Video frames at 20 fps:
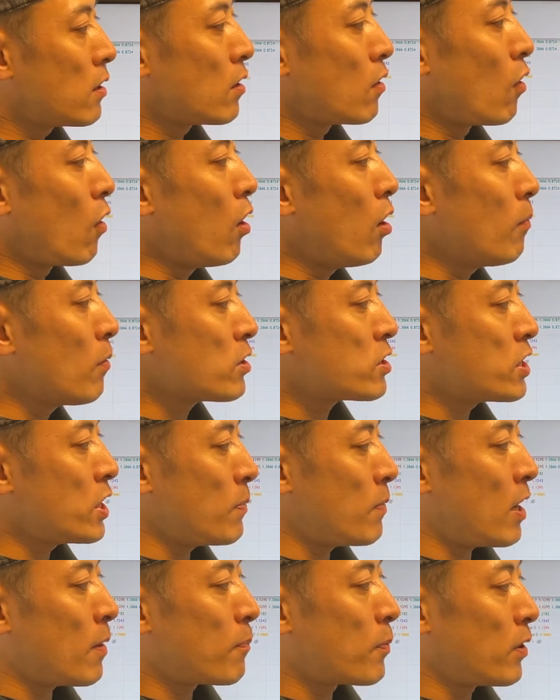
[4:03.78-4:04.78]
Almost
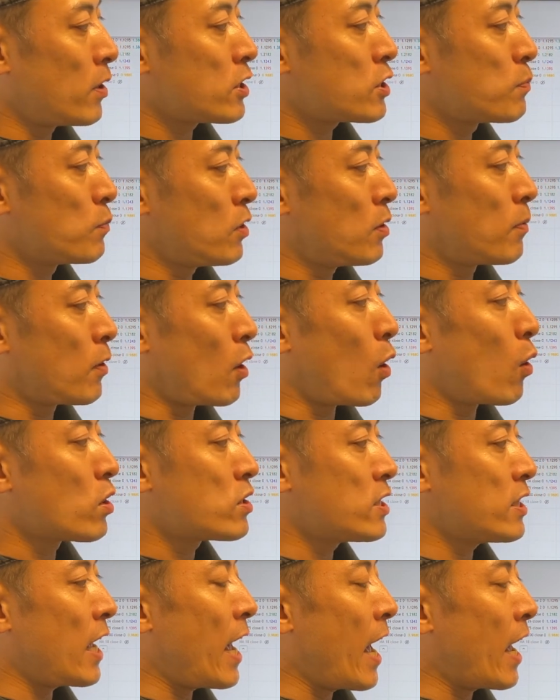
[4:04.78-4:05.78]
similar price move to
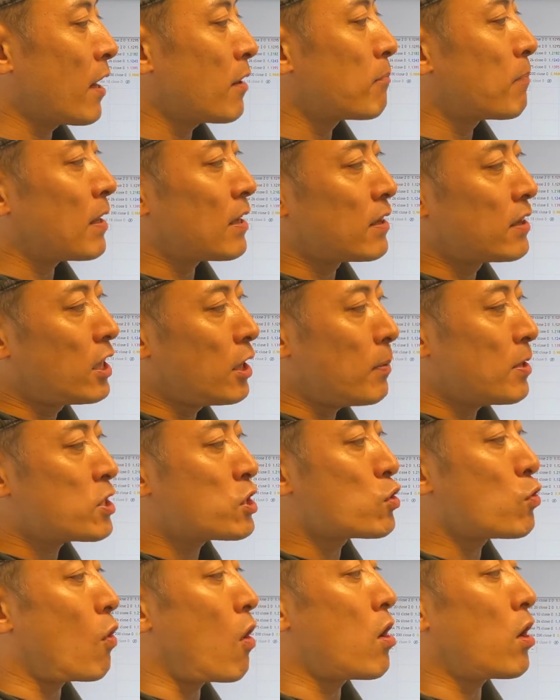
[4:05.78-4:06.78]
OGN, but a little bit
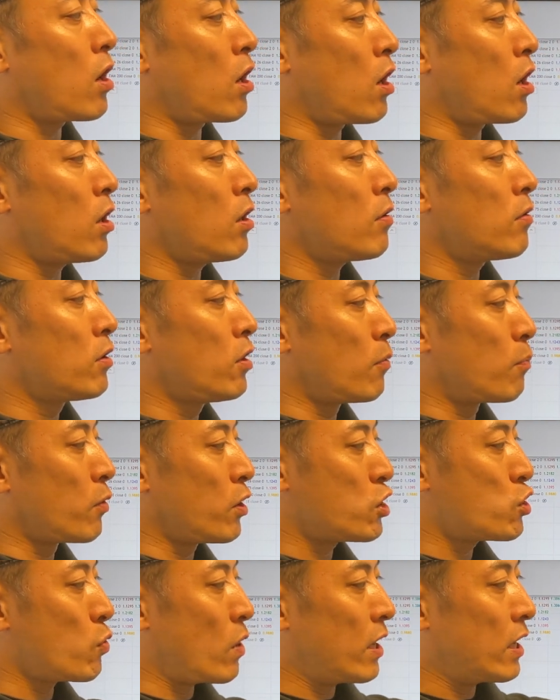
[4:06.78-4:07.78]
stronger in the
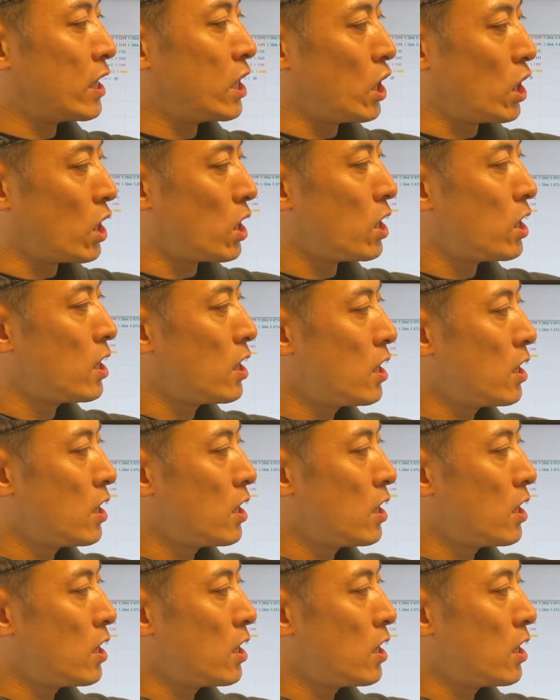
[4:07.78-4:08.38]
bullish trend here.